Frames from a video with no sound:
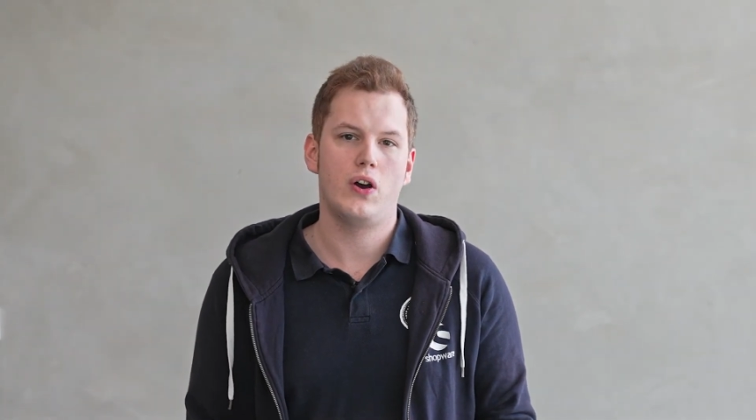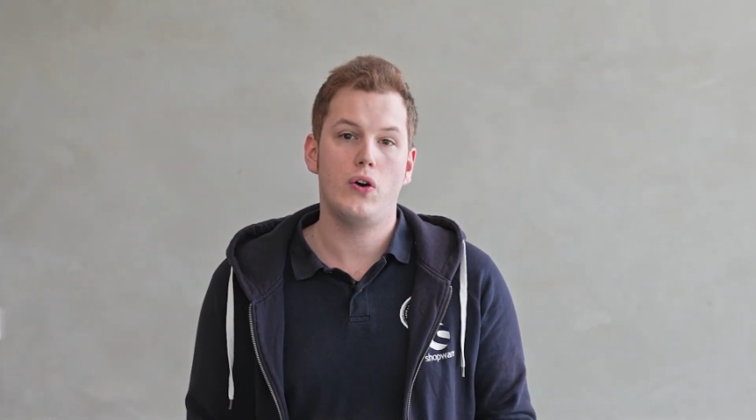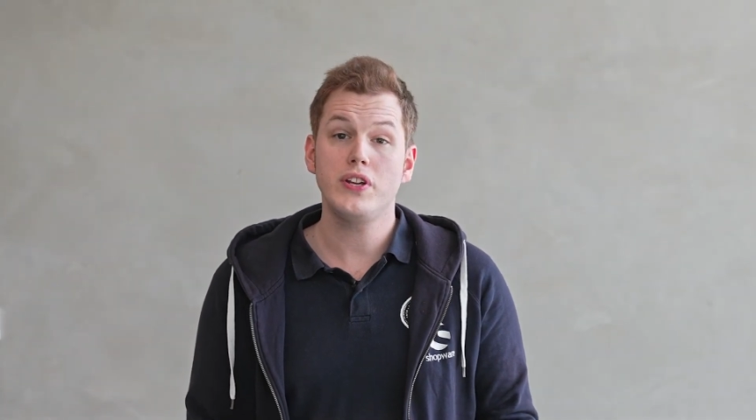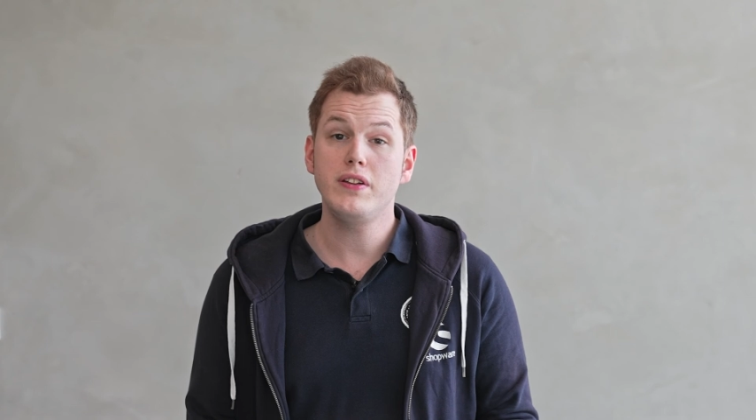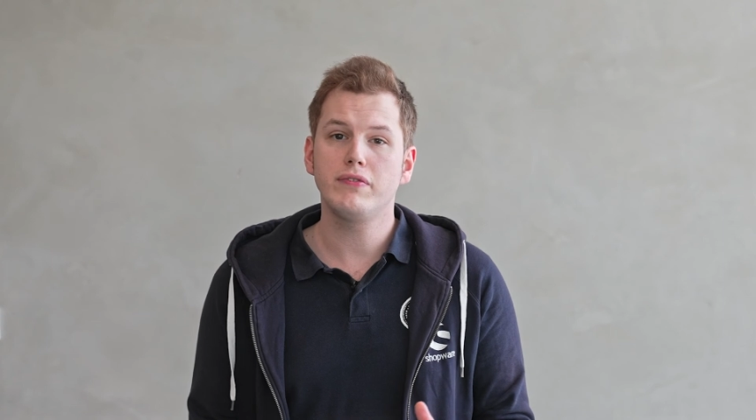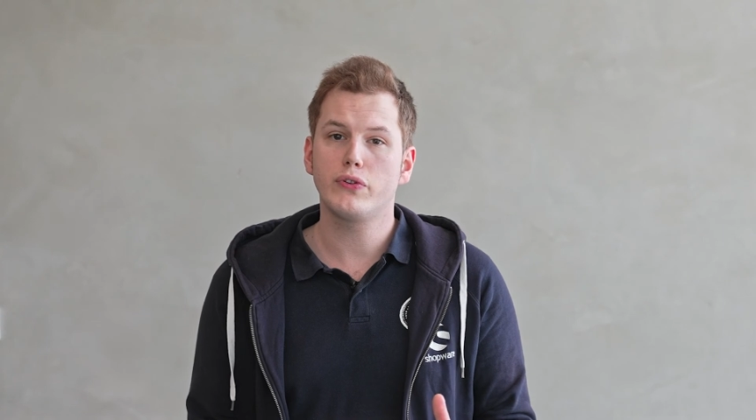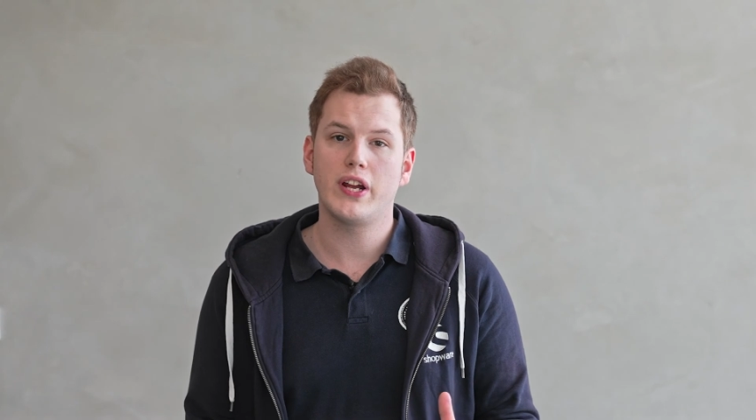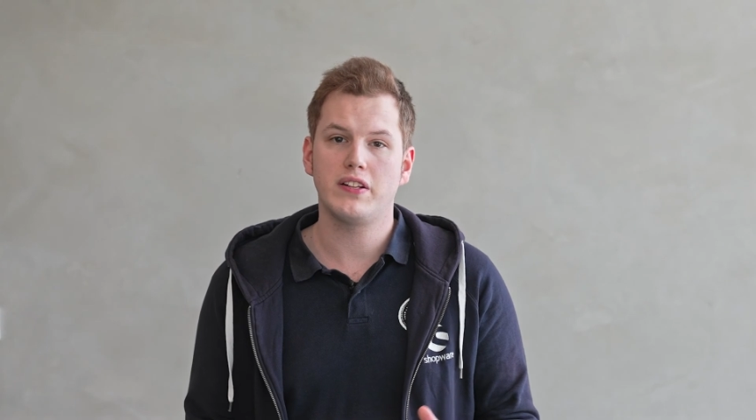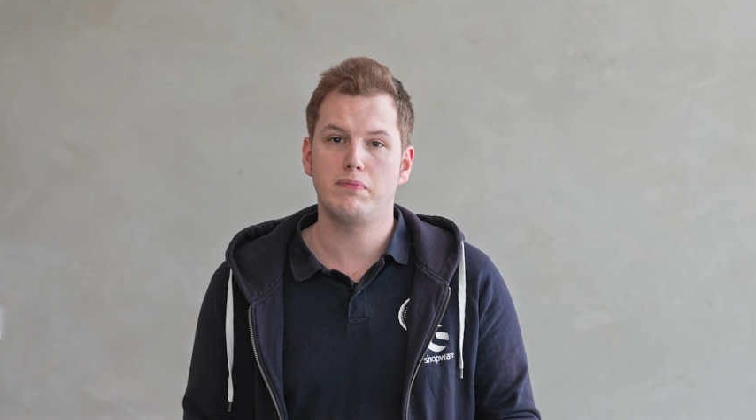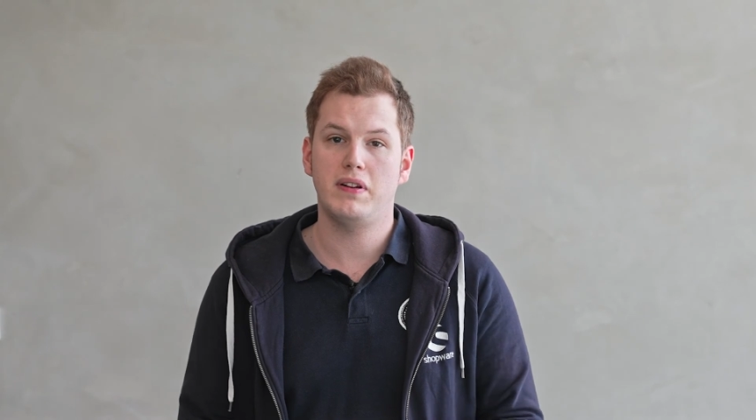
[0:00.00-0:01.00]
or even
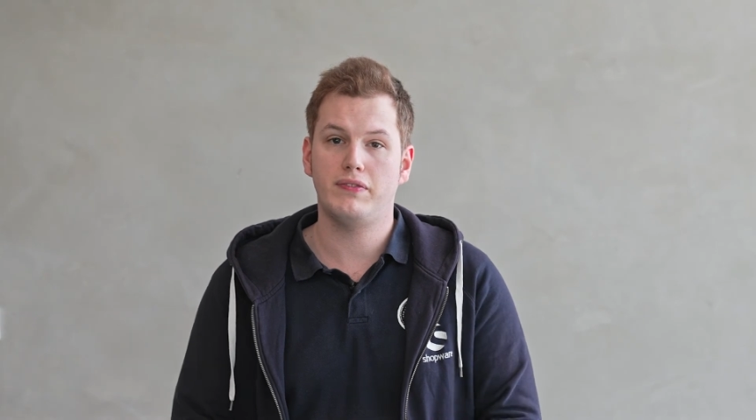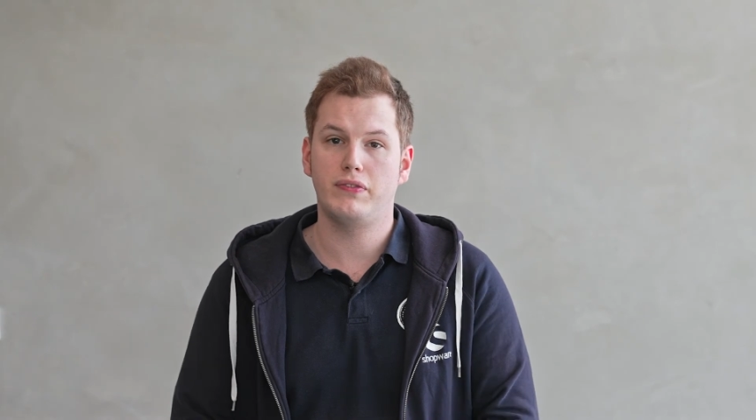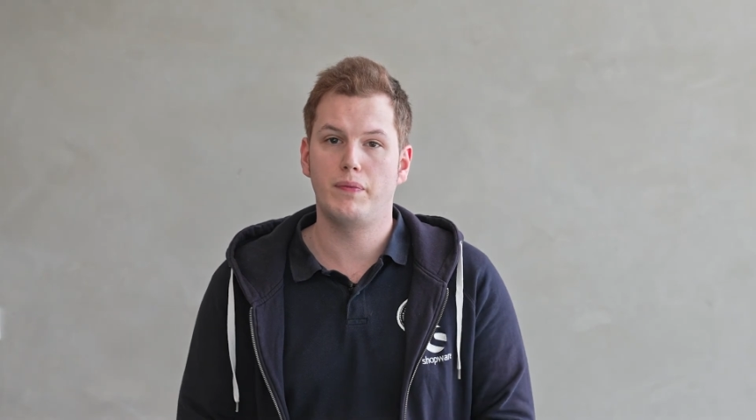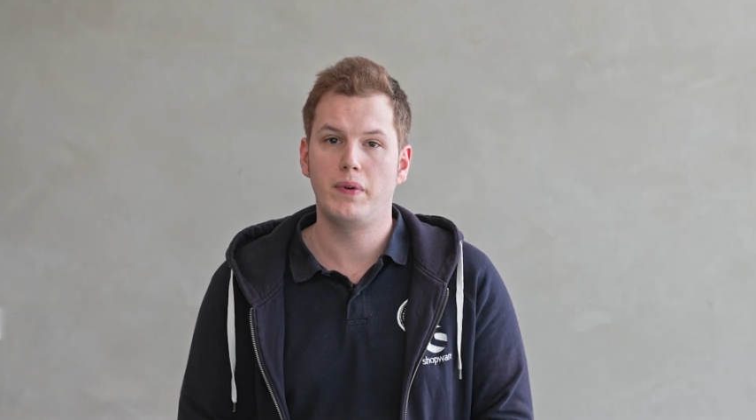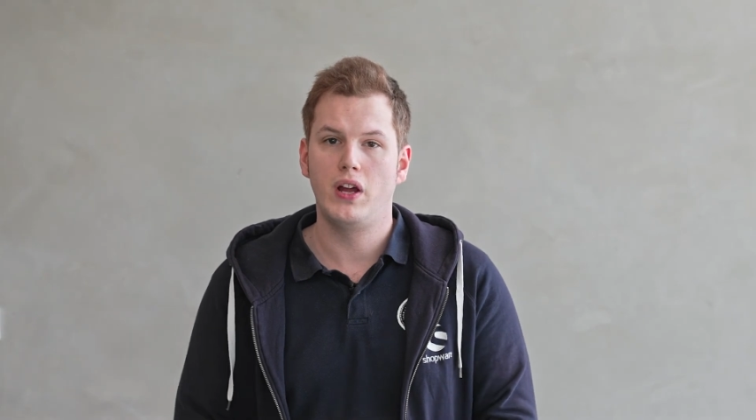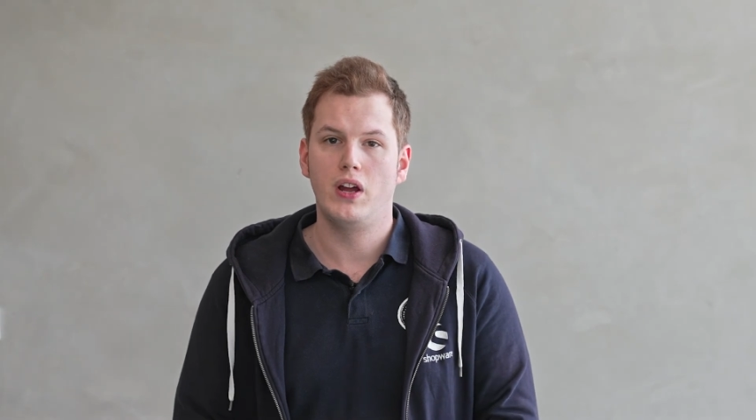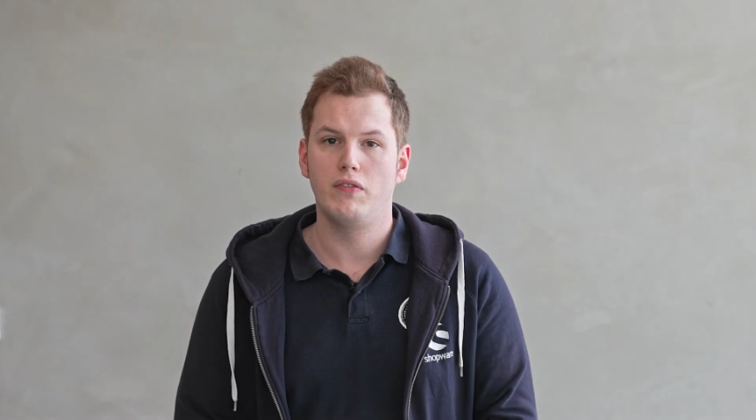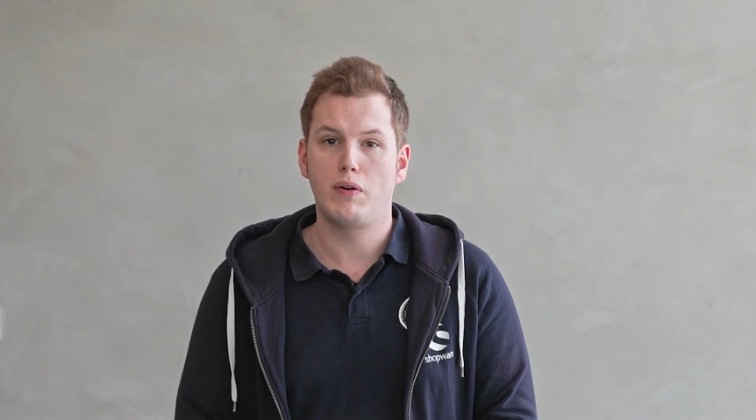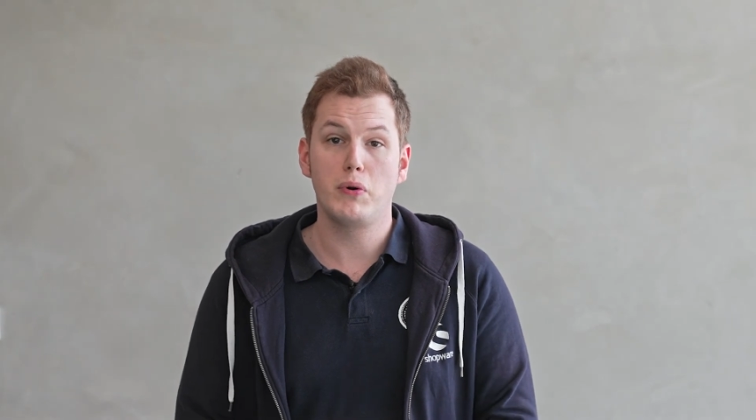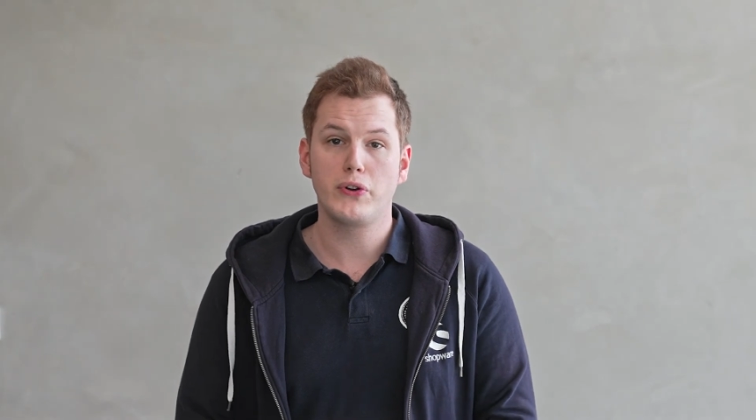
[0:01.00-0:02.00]
create a platform
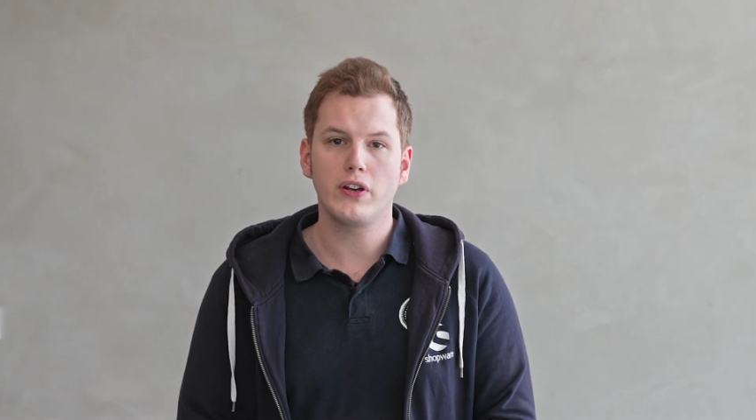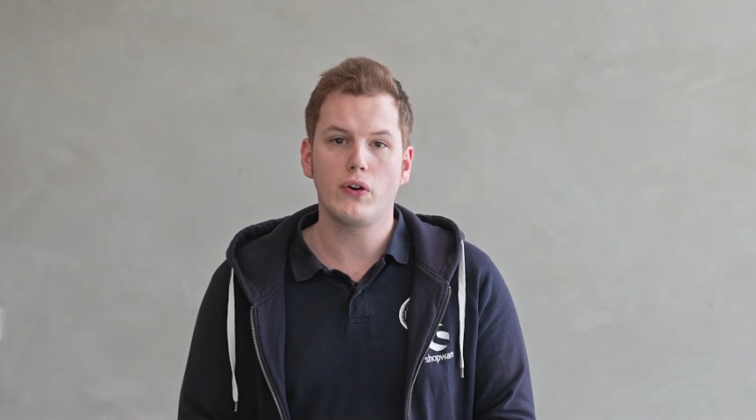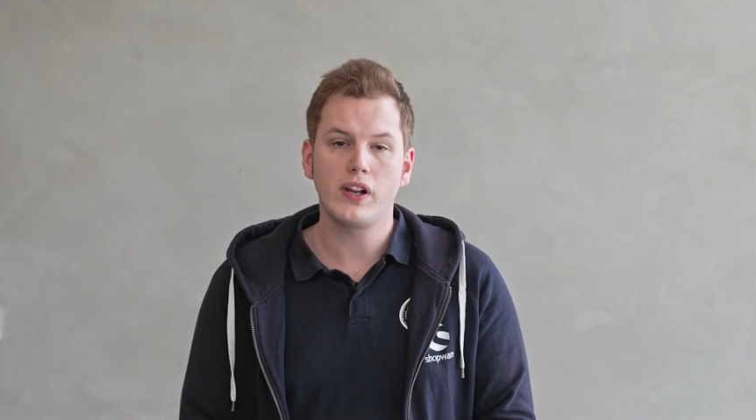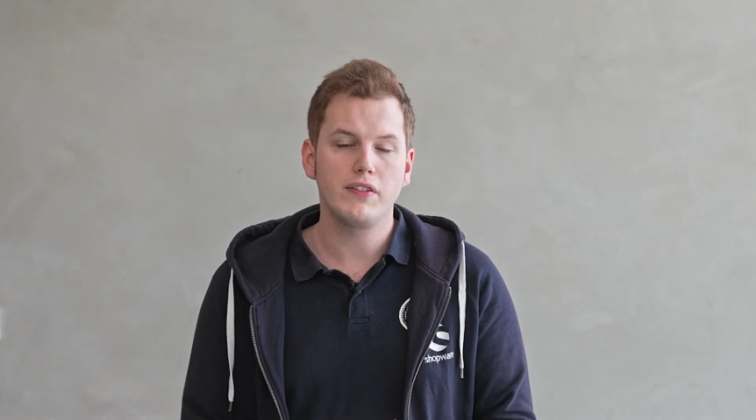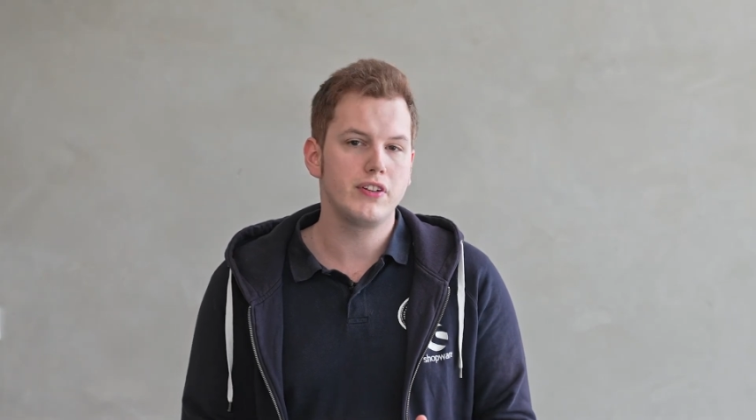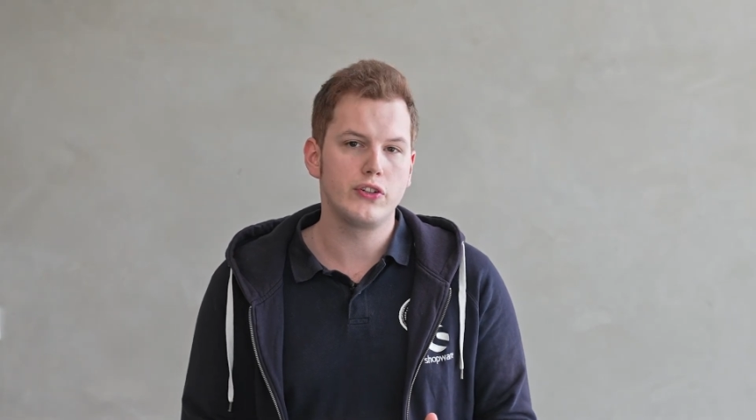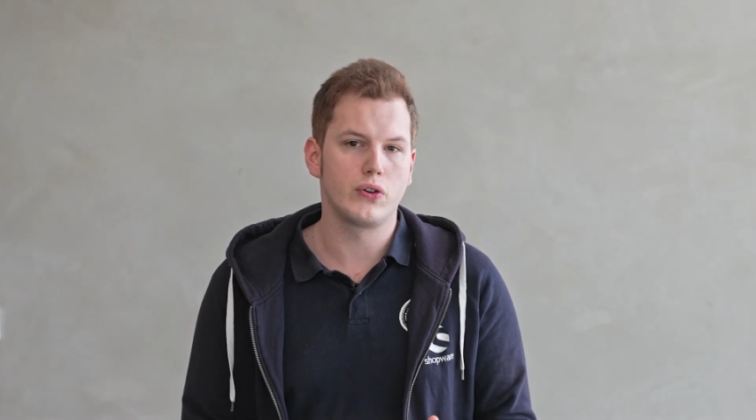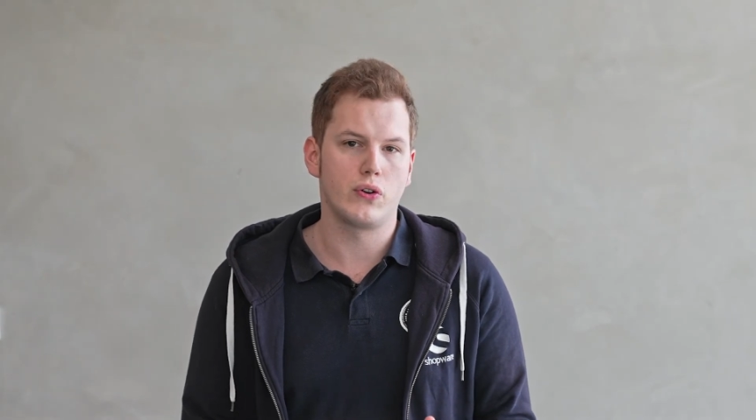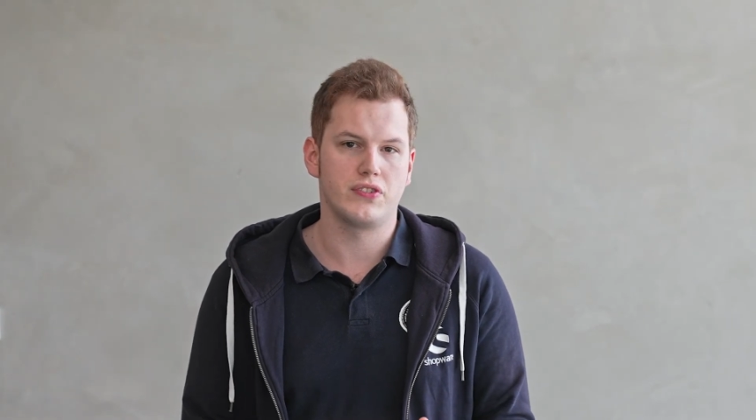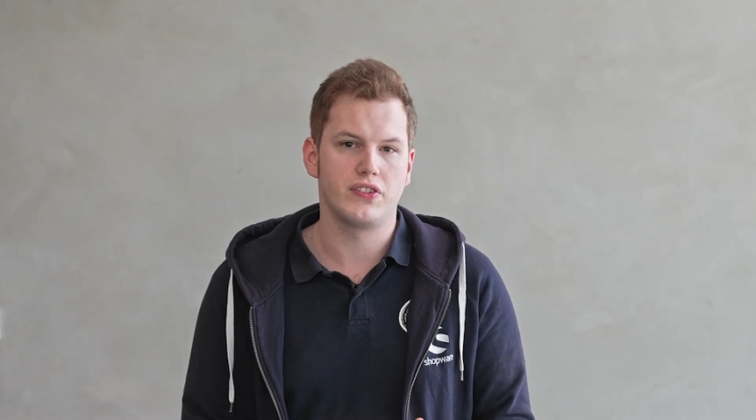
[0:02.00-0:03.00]
for booking online video
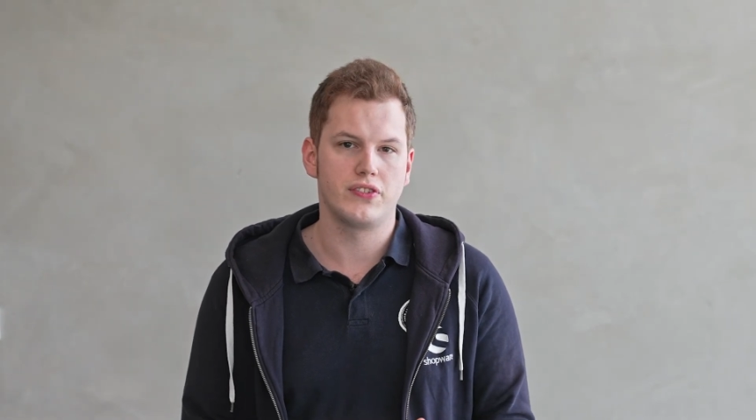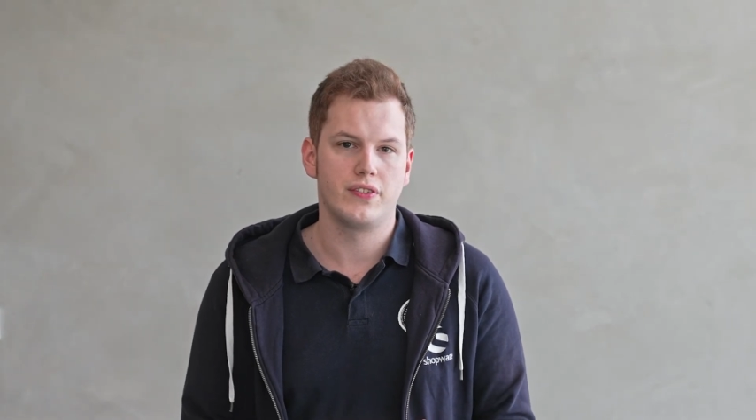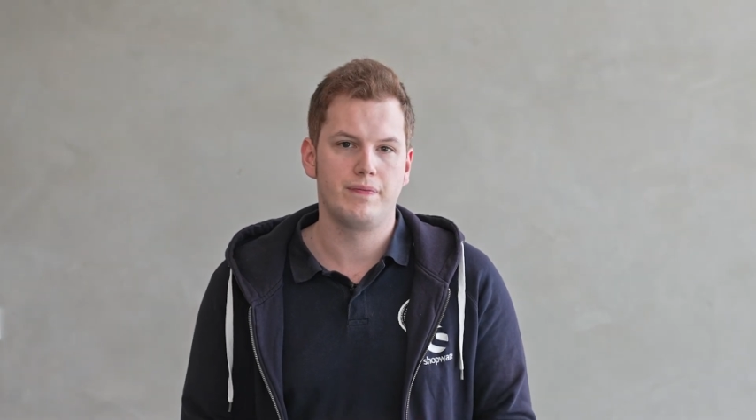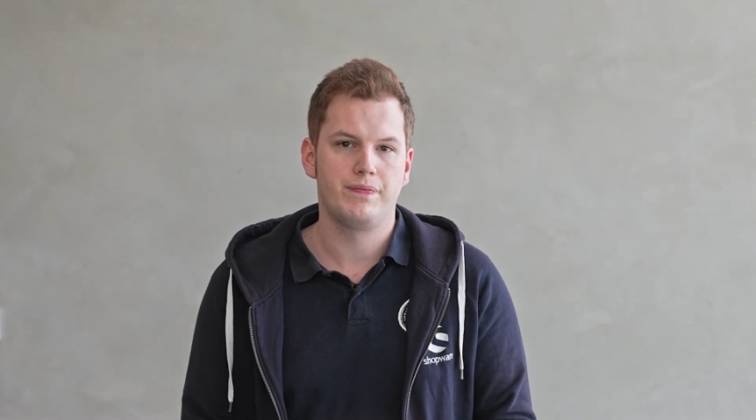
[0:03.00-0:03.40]
courses.